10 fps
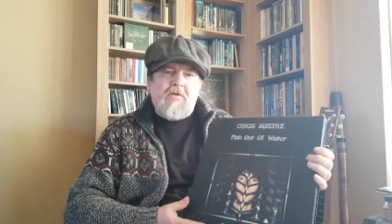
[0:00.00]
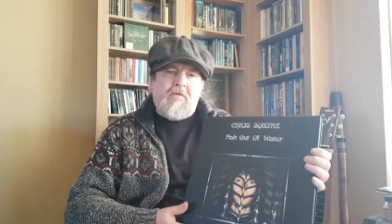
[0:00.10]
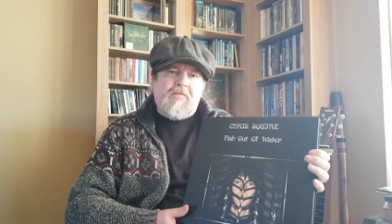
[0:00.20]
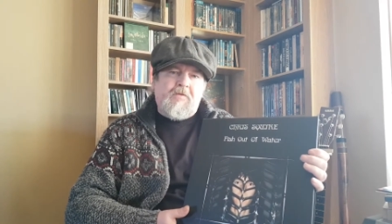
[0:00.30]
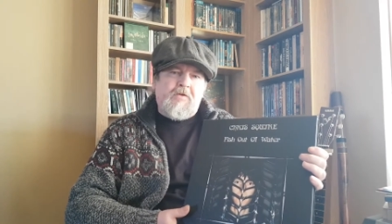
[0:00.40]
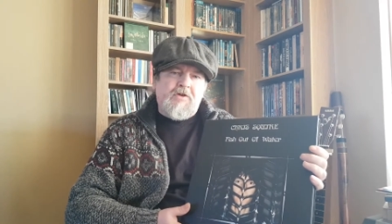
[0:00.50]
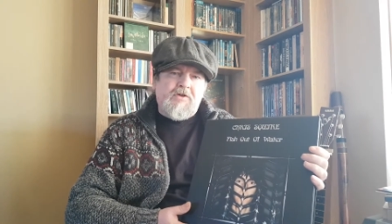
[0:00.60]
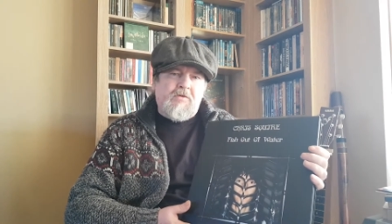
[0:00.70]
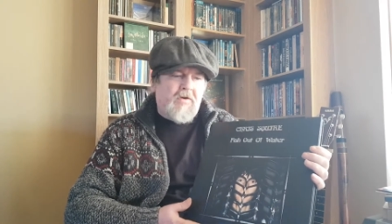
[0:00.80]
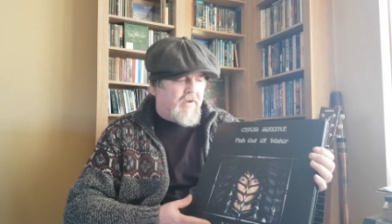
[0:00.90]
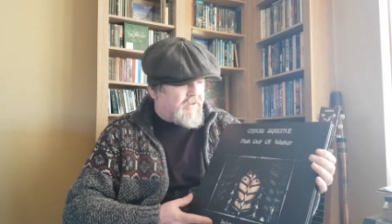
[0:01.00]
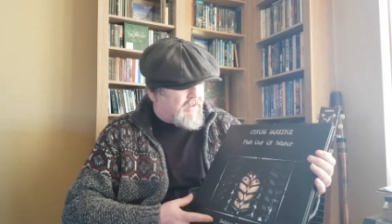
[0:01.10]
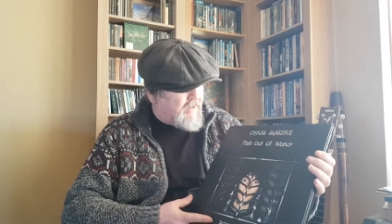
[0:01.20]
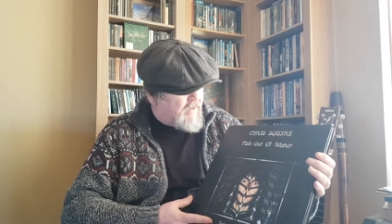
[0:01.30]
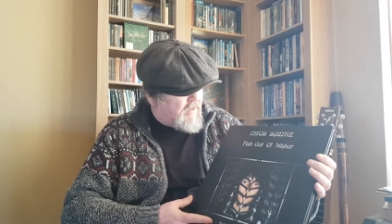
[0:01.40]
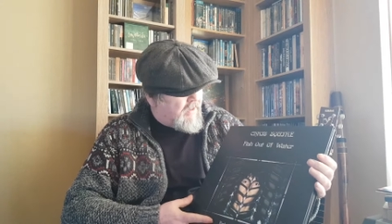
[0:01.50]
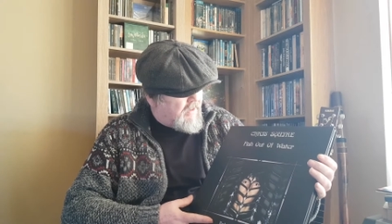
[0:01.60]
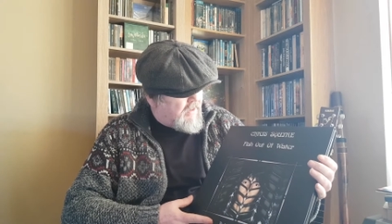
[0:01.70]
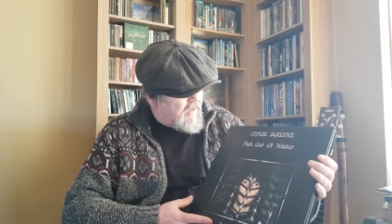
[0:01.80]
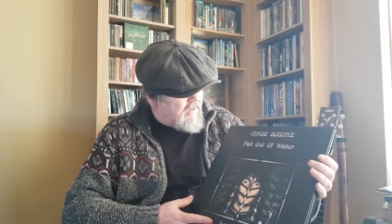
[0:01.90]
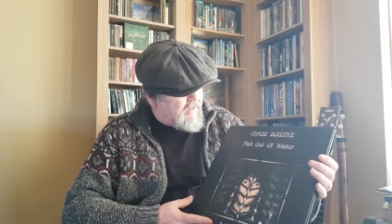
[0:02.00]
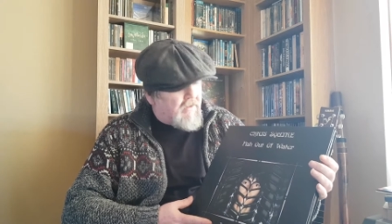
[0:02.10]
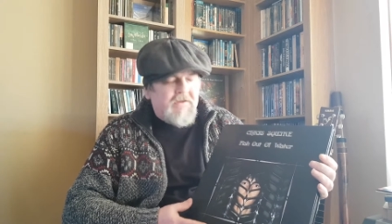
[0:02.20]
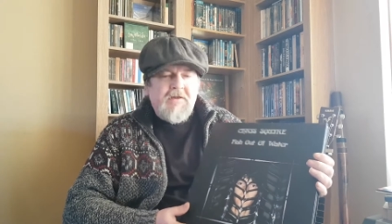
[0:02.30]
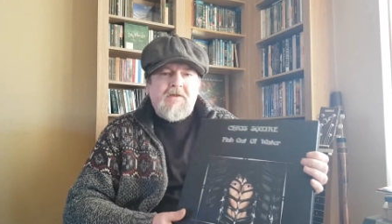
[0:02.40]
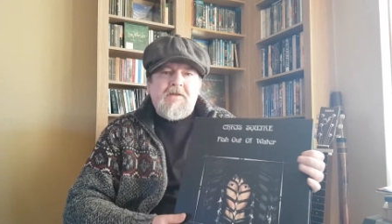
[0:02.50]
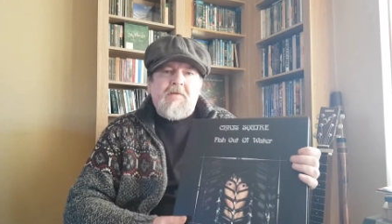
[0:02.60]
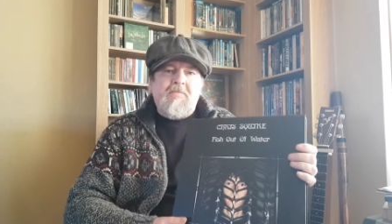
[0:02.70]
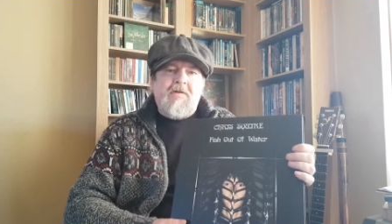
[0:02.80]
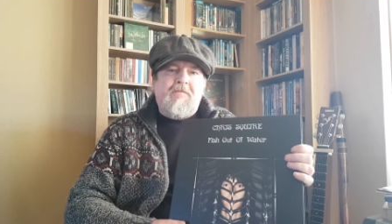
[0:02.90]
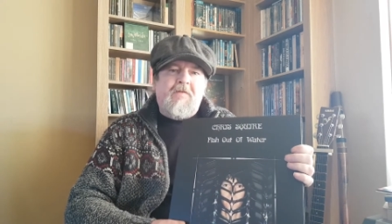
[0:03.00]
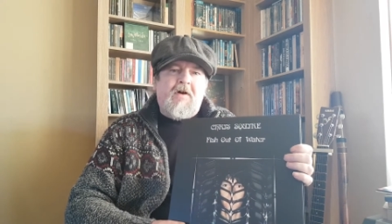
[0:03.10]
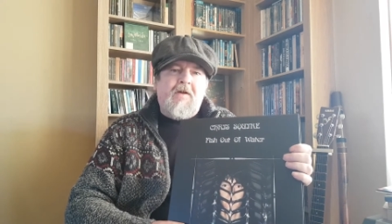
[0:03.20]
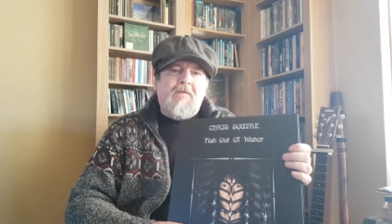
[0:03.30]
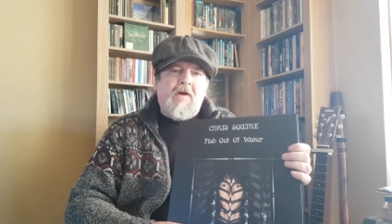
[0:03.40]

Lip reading: of Chris Squire's 1975